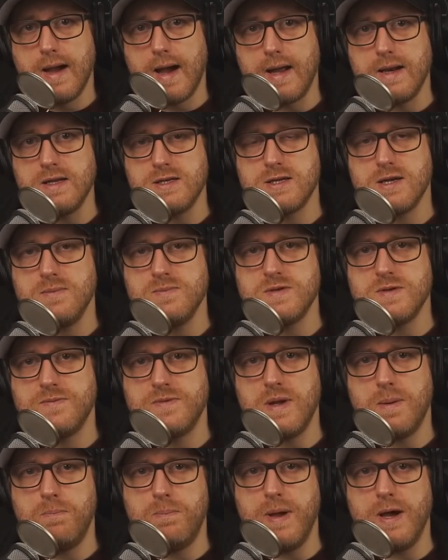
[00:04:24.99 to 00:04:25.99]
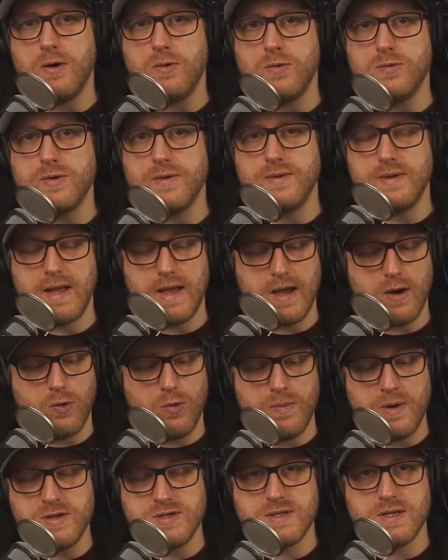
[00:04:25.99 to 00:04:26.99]
And in terms of their build, they're
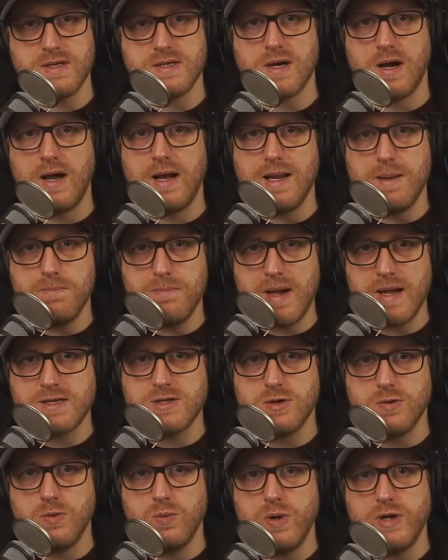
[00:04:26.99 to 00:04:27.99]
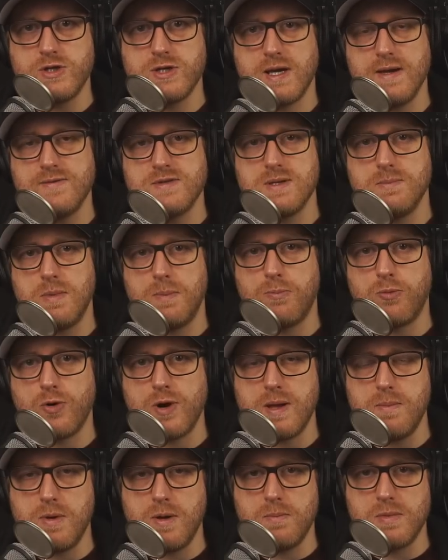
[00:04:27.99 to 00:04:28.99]
almost entirely metal, which gives them a
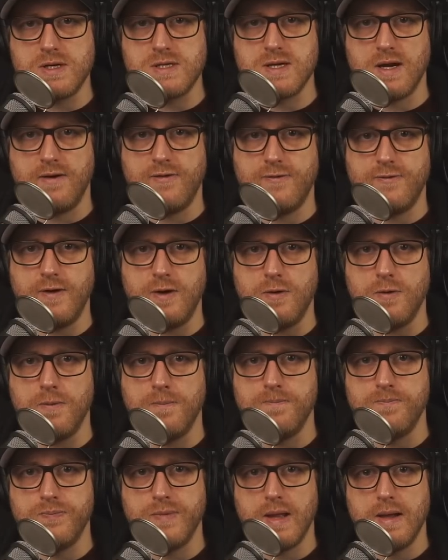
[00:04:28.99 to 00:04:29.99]
premium and tough feel.